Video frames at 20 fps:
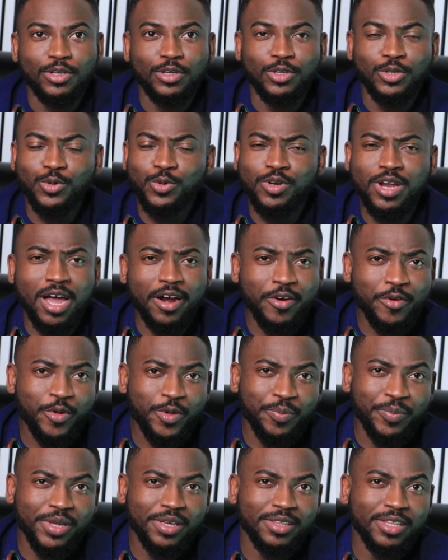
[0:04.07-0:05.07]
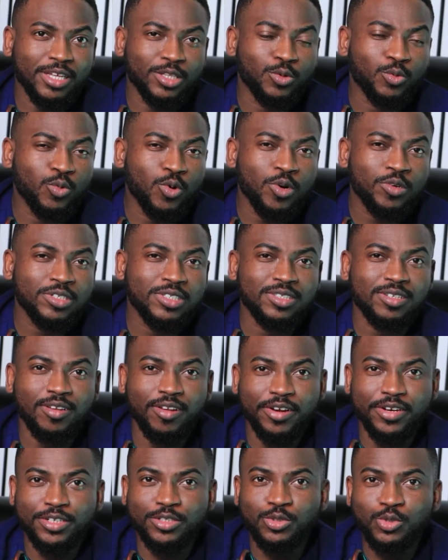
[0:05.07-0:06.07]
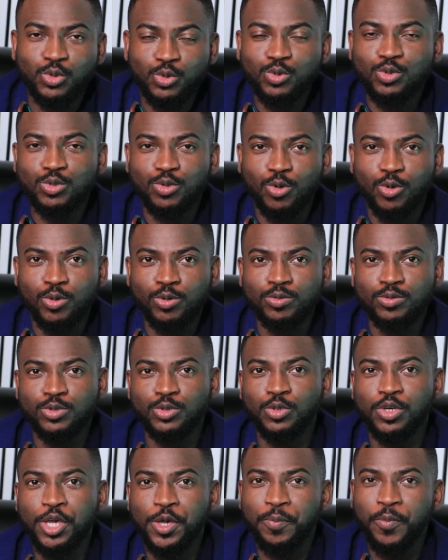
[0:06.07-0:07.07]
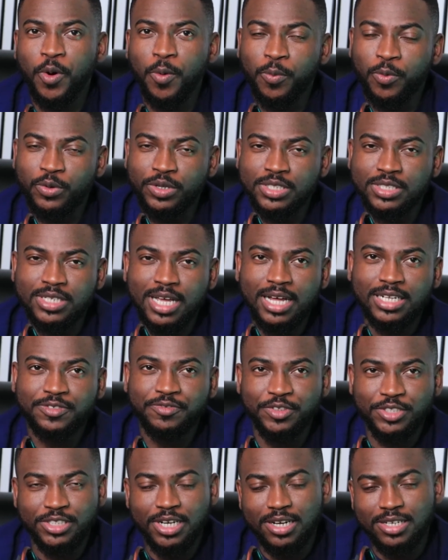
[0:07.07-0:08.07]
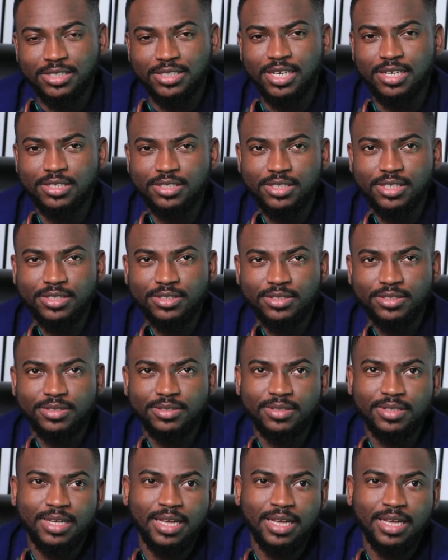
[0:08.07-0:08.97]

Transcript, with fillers: You would agree with me that the world is learning too slow to keep up with artificial intelligence.